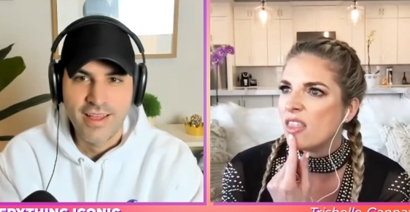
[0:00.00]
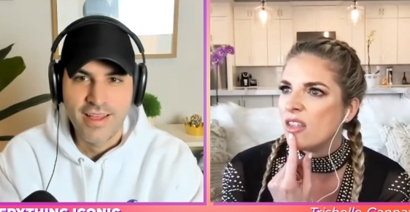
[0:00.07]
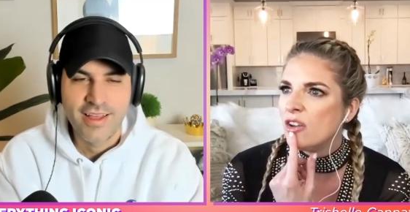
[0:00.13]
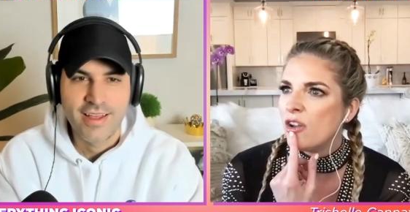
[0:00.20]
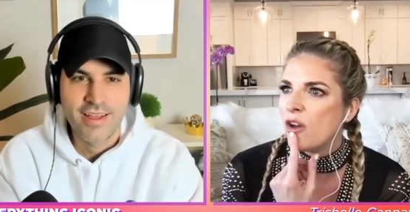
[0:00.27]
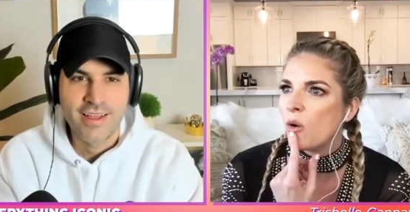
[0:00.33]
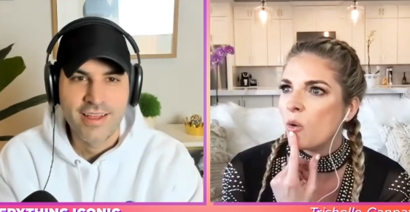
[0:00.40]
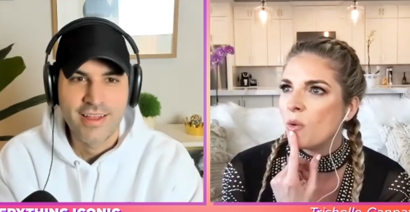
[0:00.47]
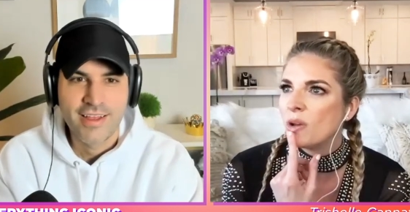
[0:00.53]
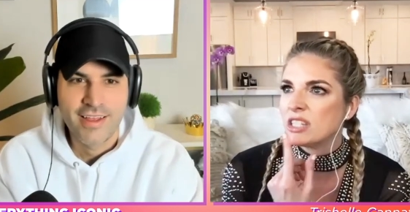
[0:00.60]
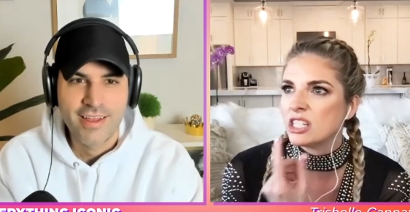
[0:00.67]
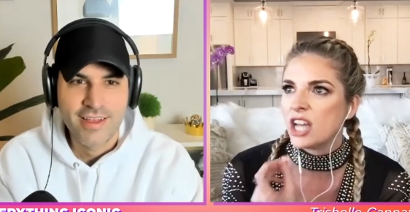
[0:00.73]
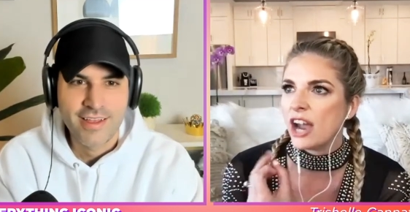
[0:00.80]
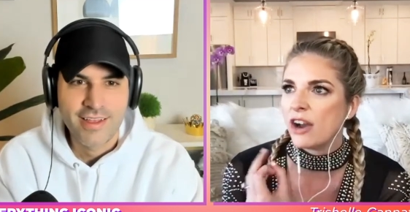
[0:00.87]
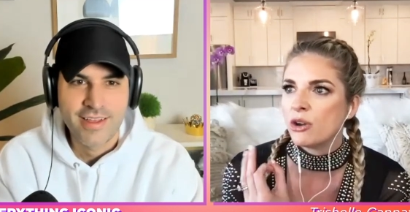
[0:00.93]
Speaker 1: no, it
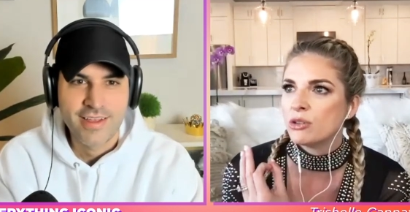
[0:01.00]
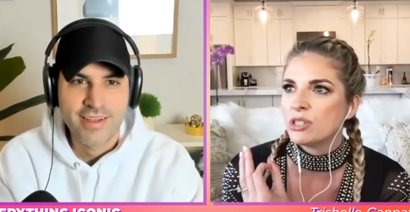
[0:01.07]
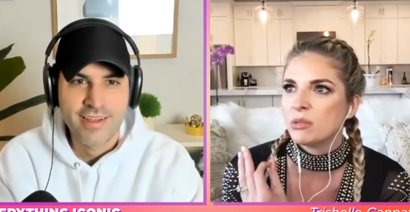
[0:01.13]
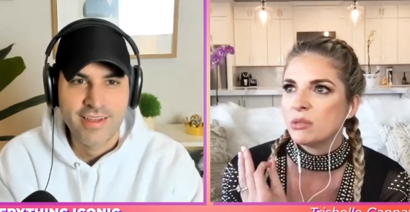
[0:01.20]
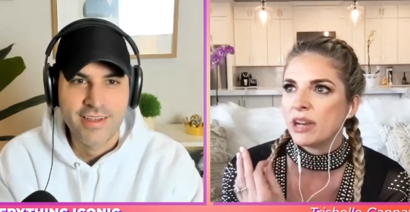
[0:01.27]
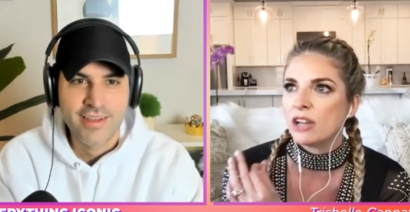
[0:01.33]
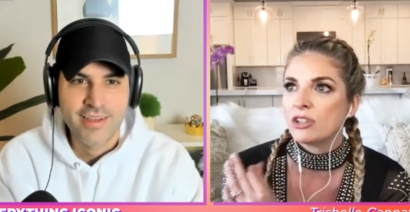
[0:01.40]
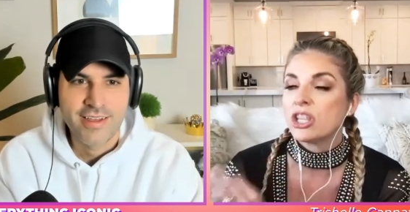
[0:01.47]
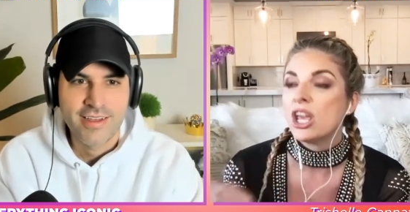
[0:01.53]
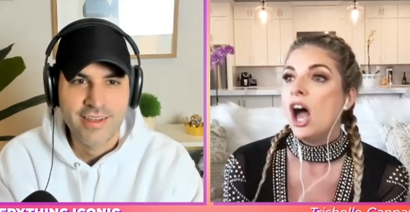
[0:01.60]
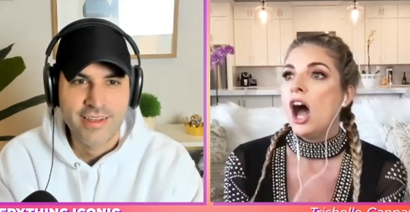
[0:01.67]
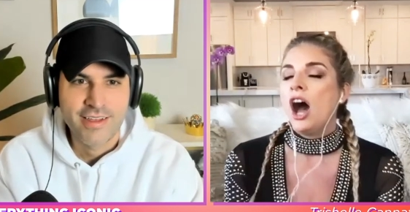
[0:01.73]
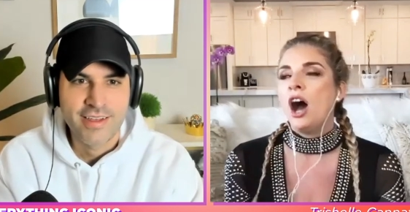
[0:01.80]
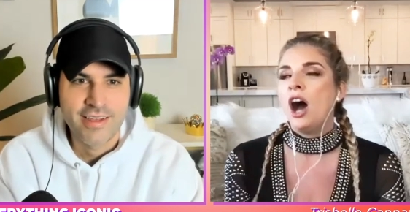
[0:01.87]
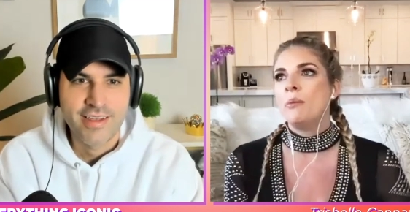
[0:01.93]
wasn't Tyro, it was somebody else.
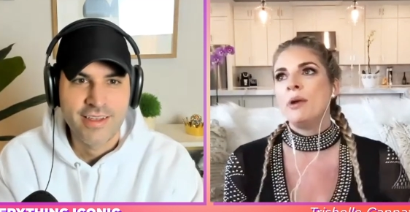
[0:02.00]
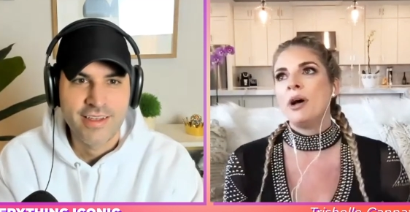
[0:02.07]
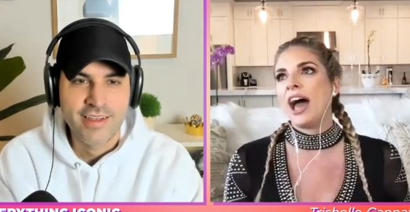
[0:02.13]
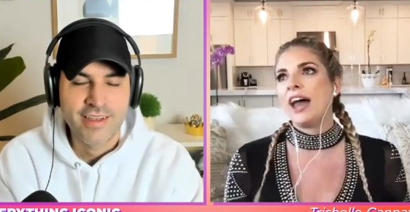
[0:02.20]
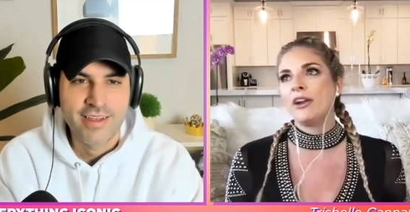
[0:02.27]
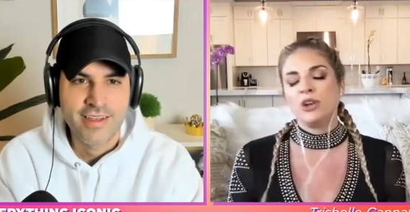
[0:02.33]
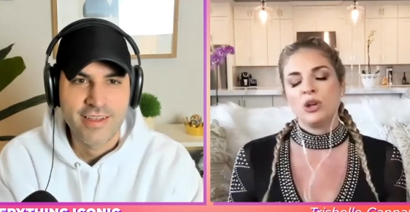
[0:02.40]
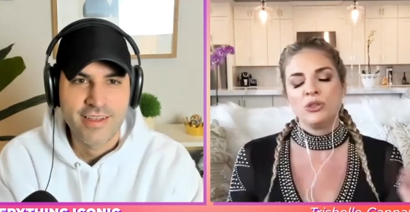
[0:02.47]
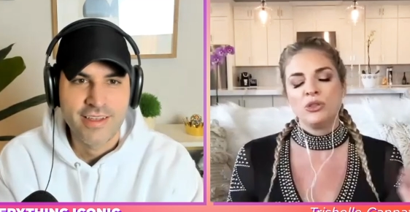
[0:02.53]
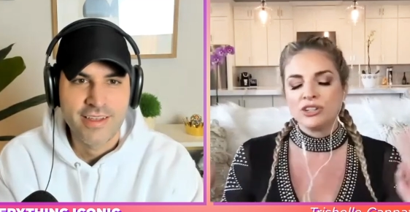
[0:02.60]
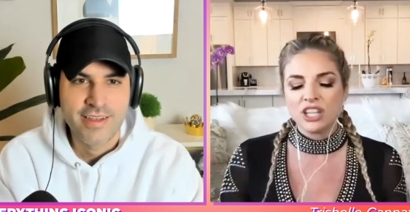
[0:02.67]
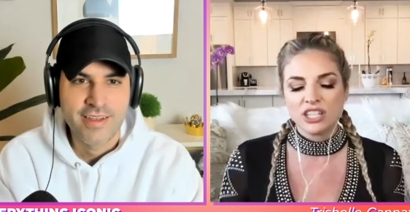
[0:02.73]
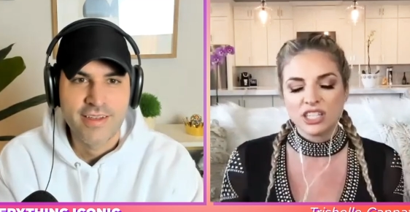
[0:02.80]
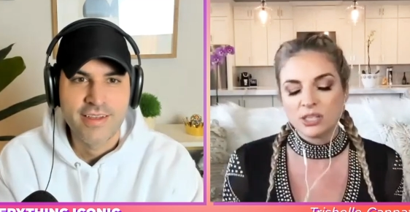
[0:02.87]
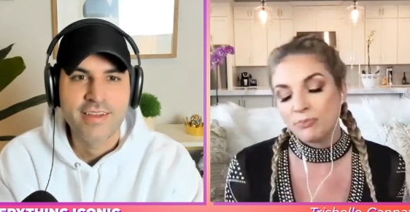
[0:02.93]
Um, I don't know.
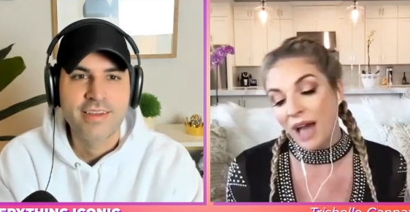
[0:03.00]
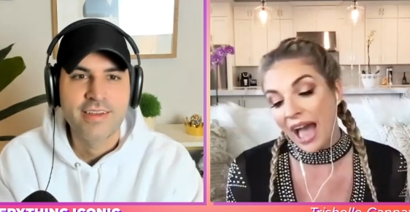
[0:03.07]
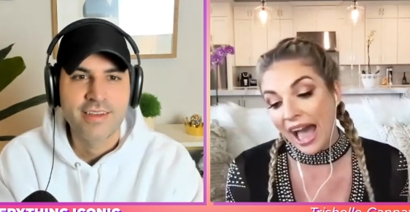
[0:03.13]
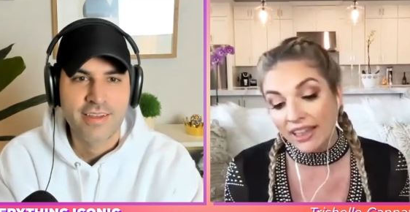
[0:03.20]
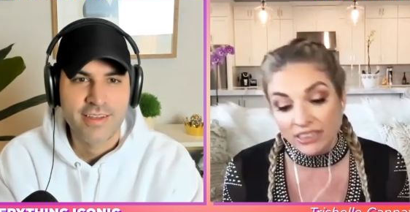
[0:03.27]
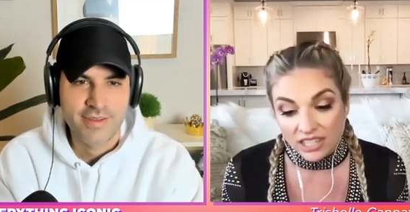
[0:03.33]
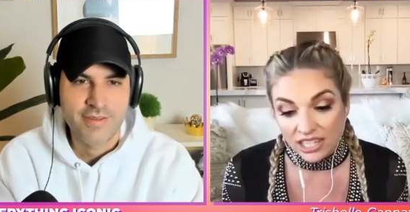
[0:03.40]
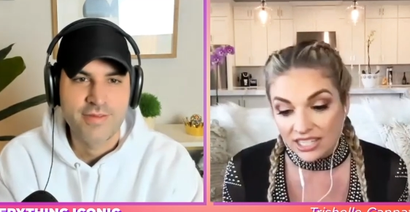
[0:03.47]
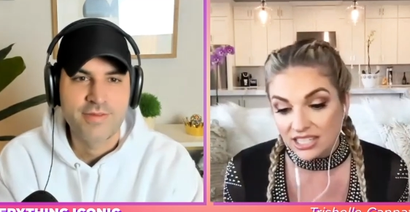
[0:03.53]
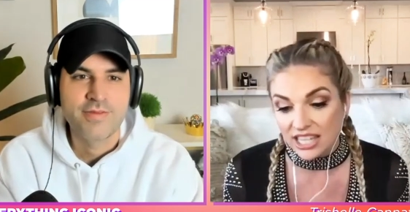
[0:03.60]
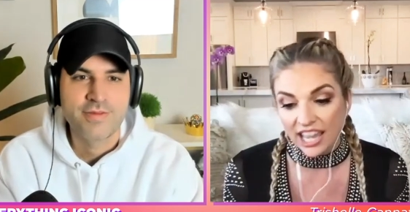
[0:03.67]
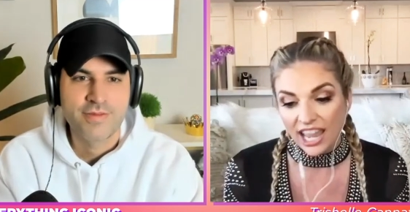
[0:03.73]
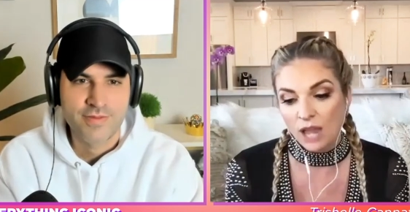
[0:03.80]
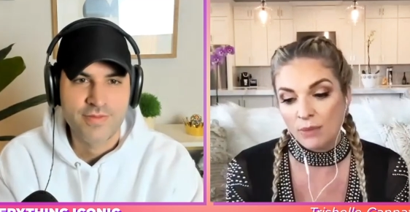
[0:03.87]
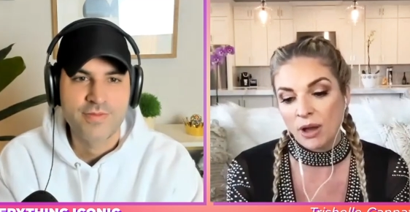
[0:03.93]
There's like
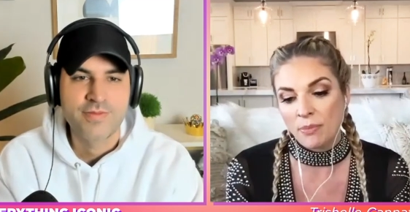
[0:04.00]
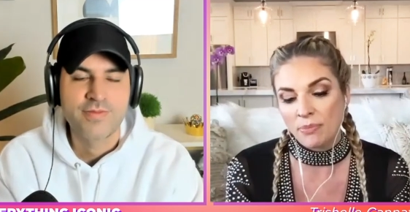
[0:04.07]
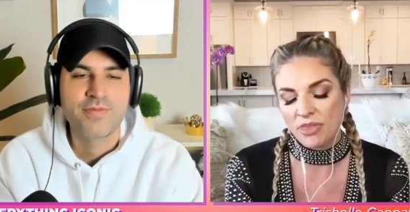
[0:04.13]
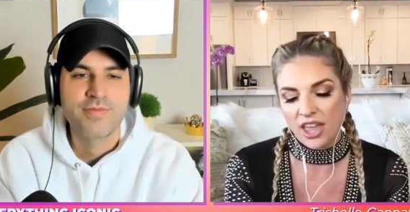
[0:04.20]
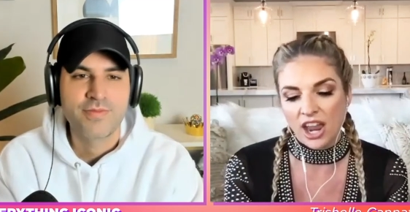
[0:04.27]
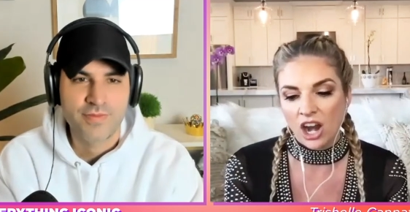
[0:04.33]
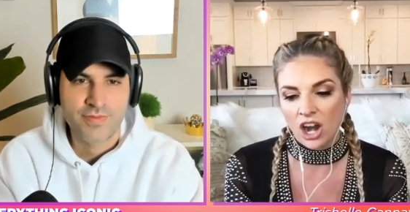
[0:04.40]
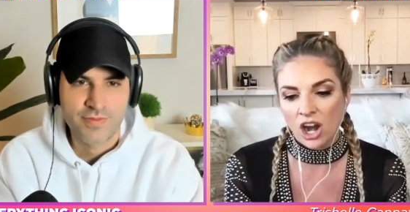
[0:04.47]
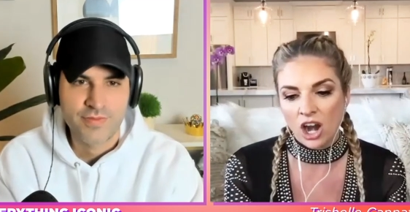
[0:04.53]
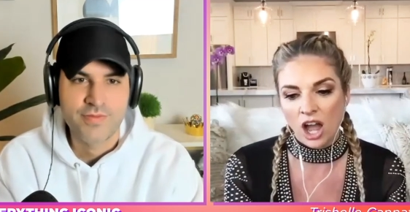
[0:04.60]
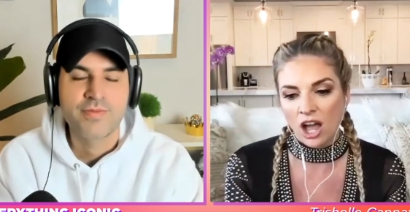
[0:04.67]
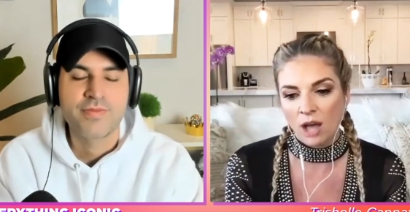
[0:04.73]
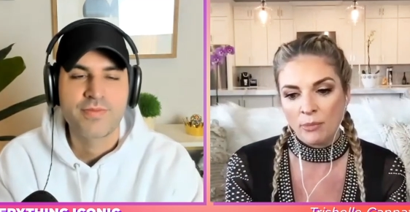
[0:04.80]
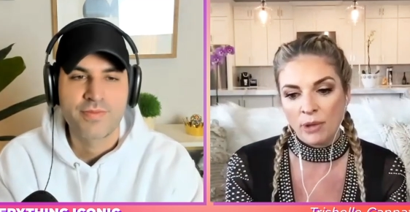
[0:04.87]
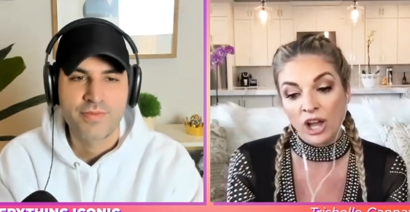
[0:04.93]
athletes that came up
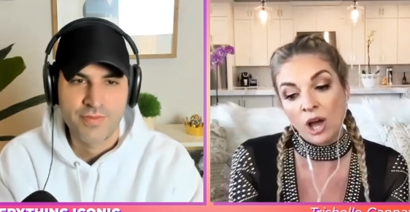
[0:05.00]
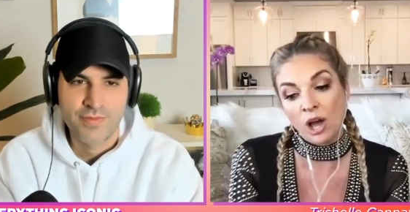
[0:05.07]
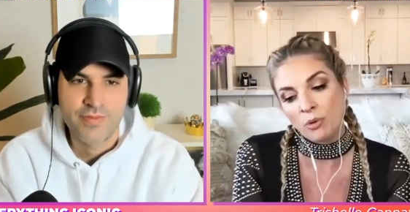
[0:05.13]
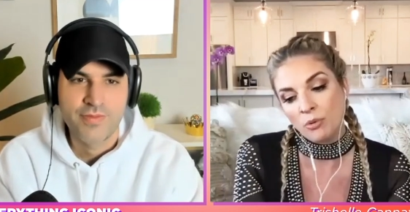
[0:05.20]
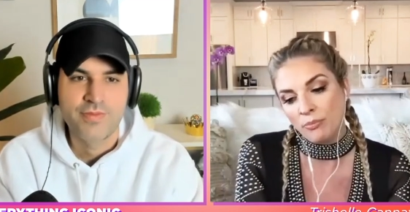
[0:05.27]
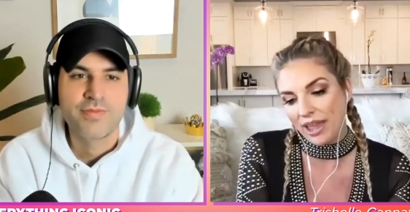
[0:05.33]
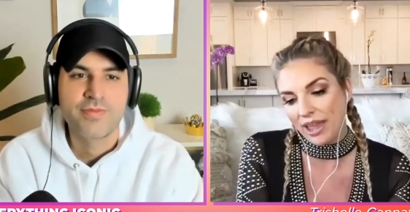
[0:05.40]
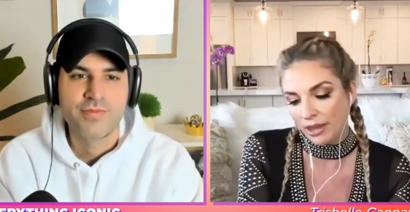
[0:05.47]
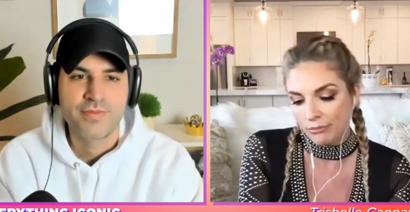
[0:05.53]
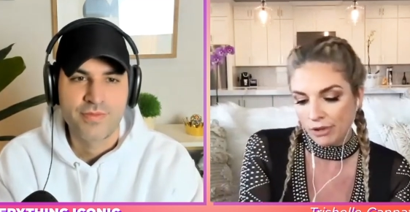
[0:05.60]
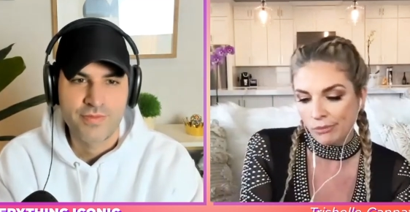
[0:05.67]
there, um, a couple band